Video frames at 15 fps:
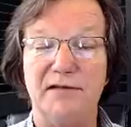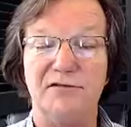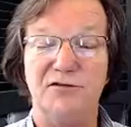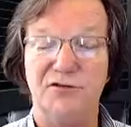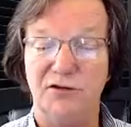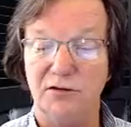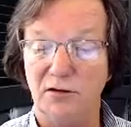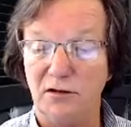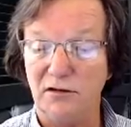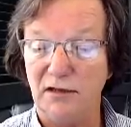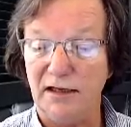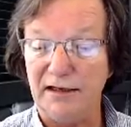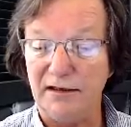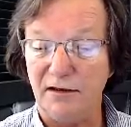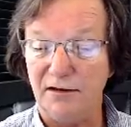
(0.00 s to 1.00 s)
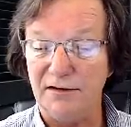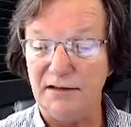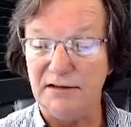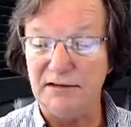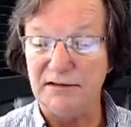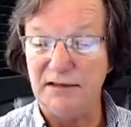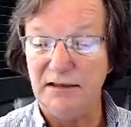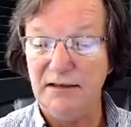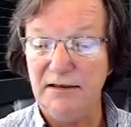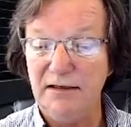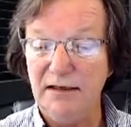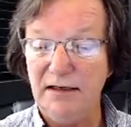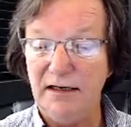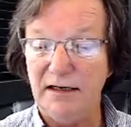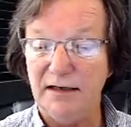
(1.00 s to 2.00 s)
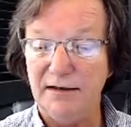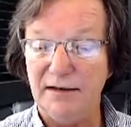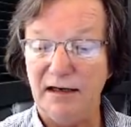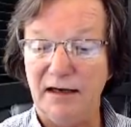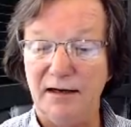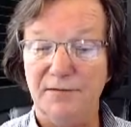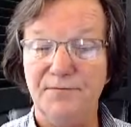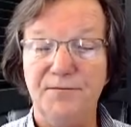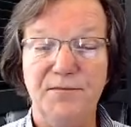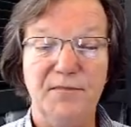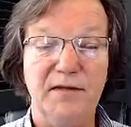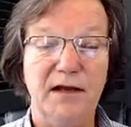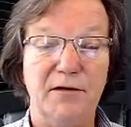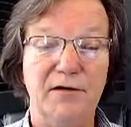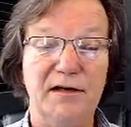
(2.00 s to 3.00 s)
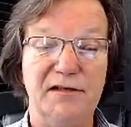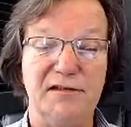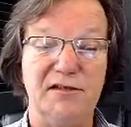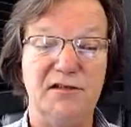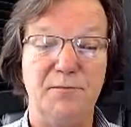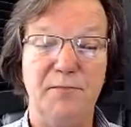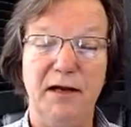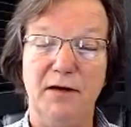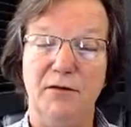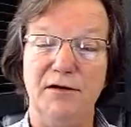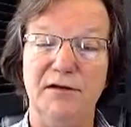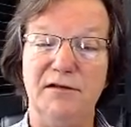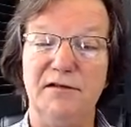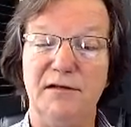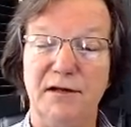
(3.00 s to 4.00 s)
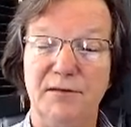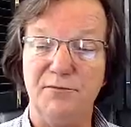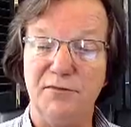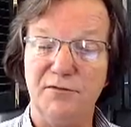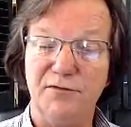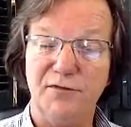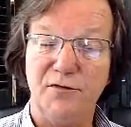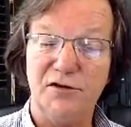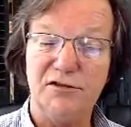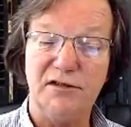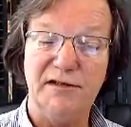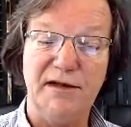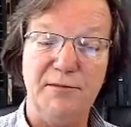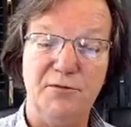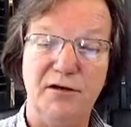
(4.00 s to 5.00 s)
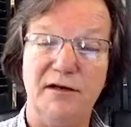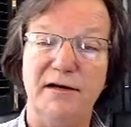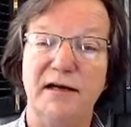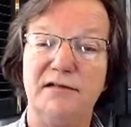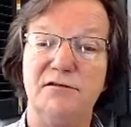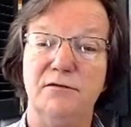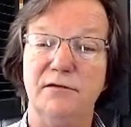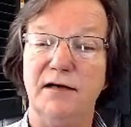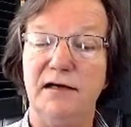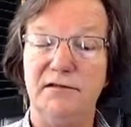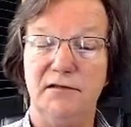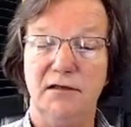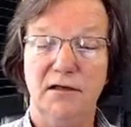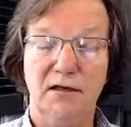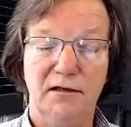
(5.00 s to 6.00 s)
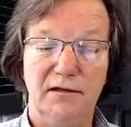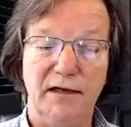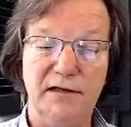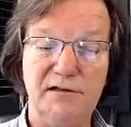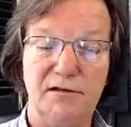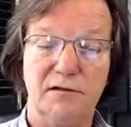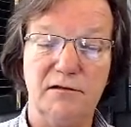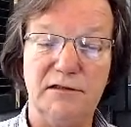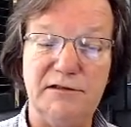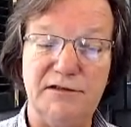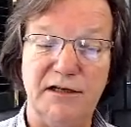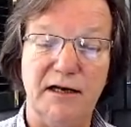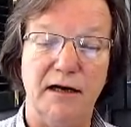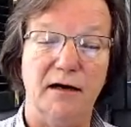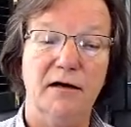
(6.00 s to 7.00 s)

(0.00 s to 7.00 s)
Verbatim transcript: should look like on these. And uh, there it is. It's a big one. You, fortunately, they put it next to a nice, nice early chair,